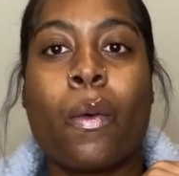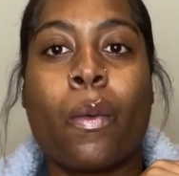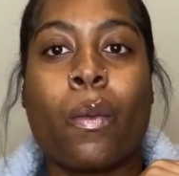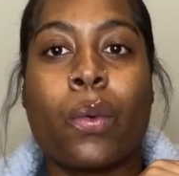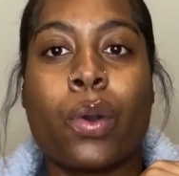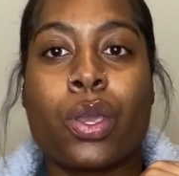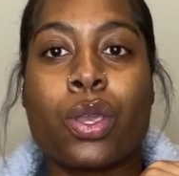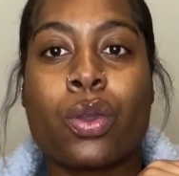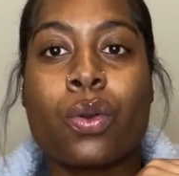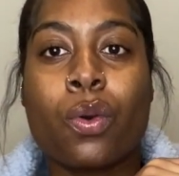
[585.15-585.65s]

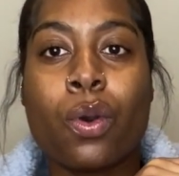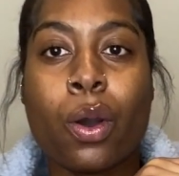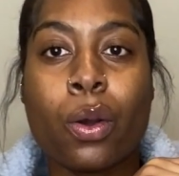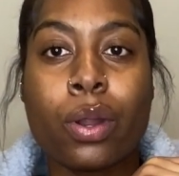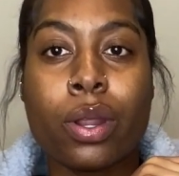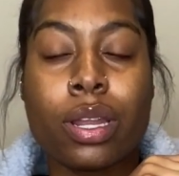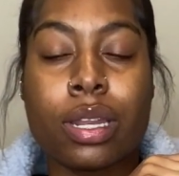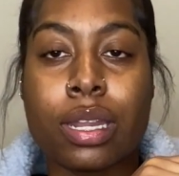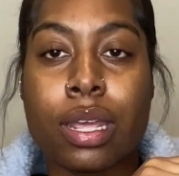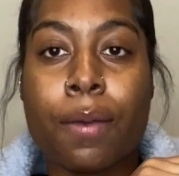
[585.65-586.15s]
when you go
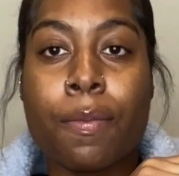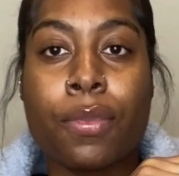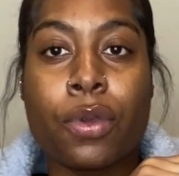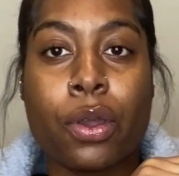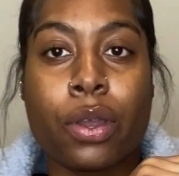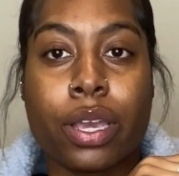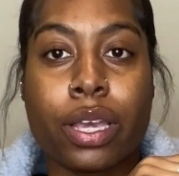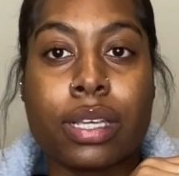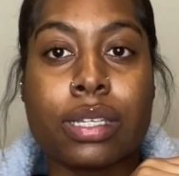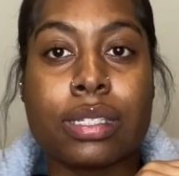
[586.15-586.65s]
to dip
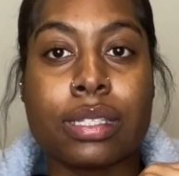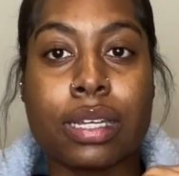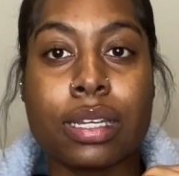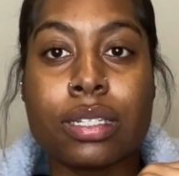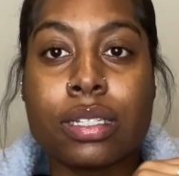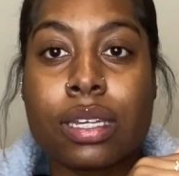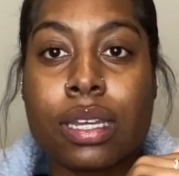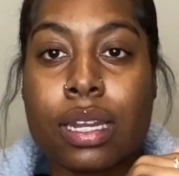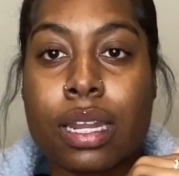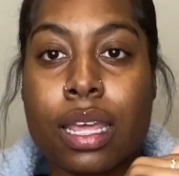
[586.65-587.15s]
your
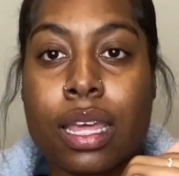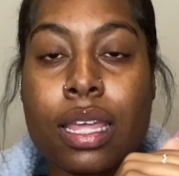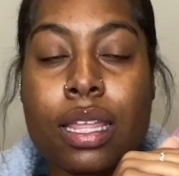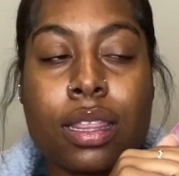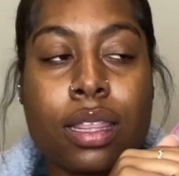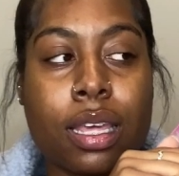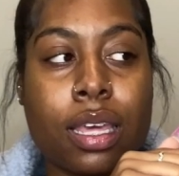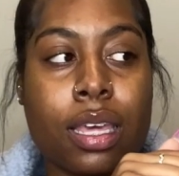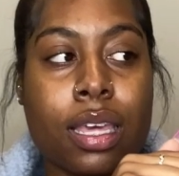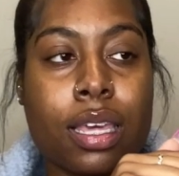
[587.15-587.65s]
extension
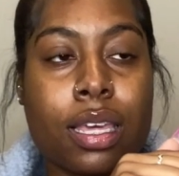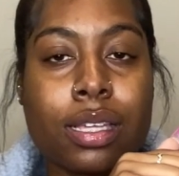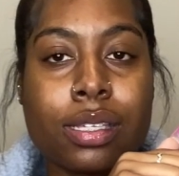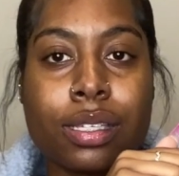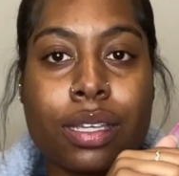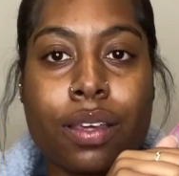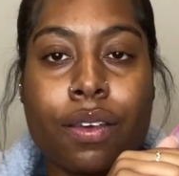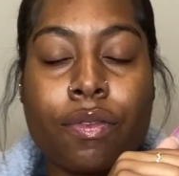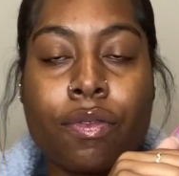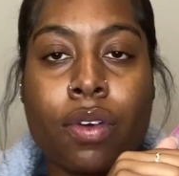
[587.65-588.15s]
in the
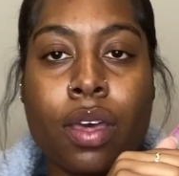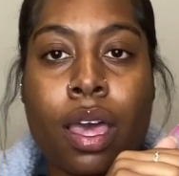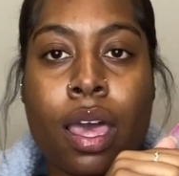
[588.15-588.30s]
adhesive,